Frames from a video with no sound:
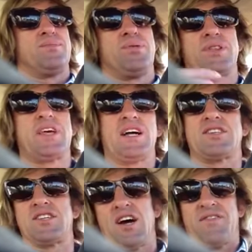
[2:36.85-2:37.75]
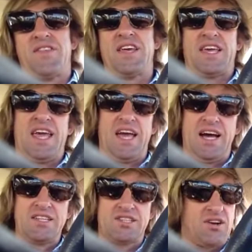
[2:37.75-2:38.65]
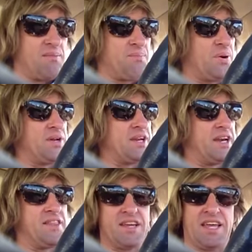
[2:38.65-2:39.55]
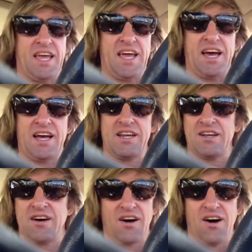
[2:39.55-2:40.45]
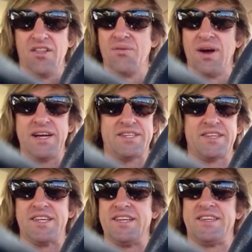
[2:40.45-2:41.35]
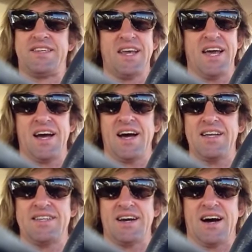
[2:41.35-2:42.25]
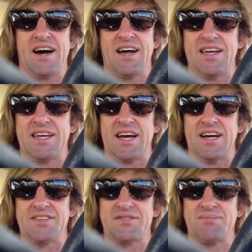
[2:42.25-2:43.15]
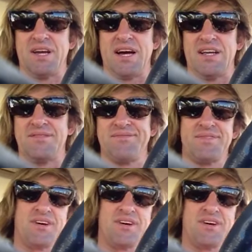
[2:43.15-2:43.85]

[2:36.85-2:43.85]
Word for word: put that stuff in the can, so I'm putting it in the can all the way till the day I die, I guess, man.